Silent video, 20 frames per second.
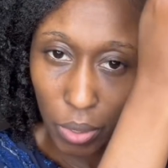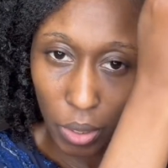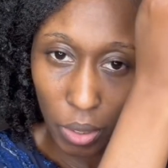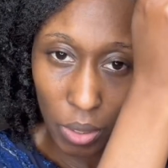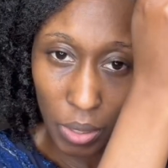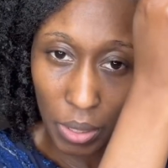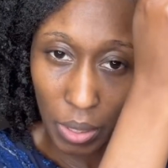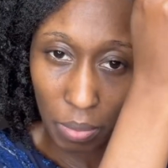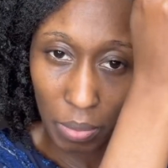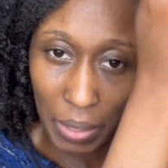
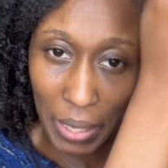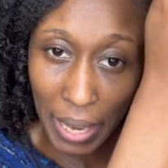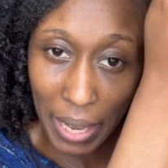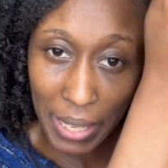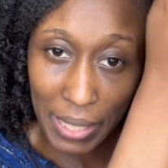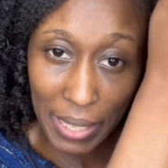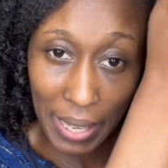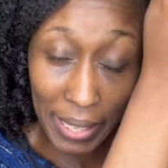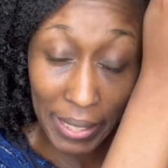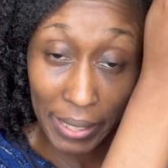Some
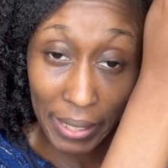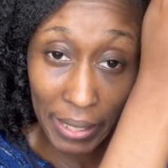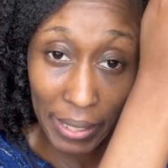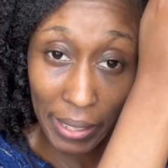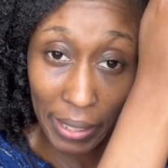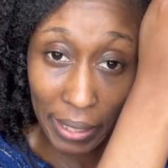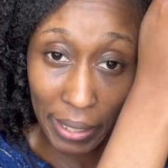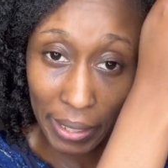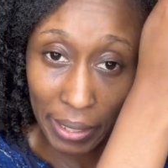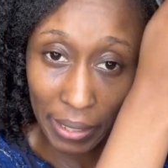days I did
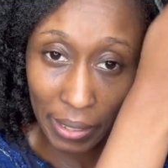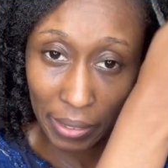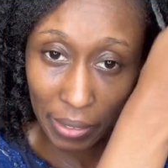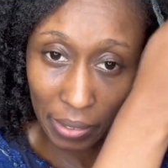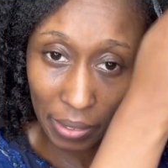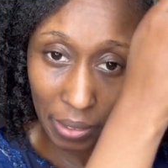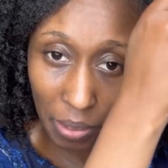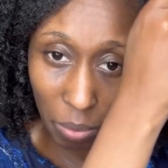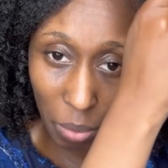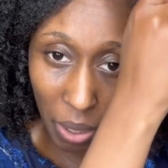none,
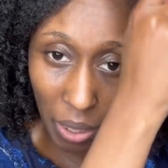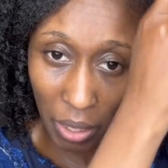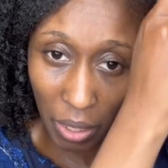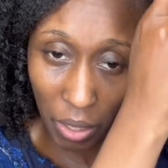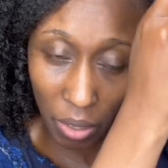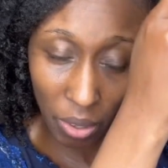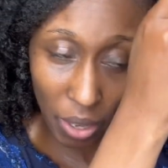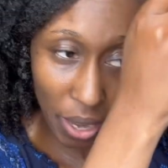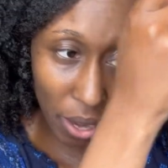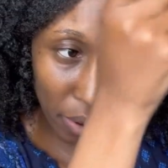depending
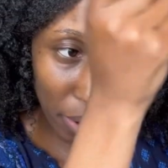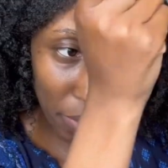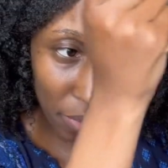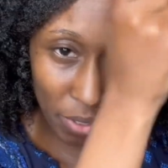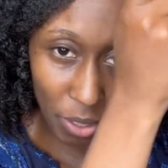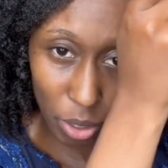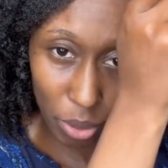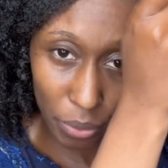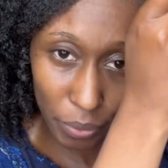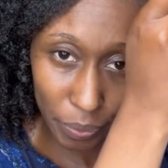on how I
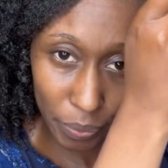felt.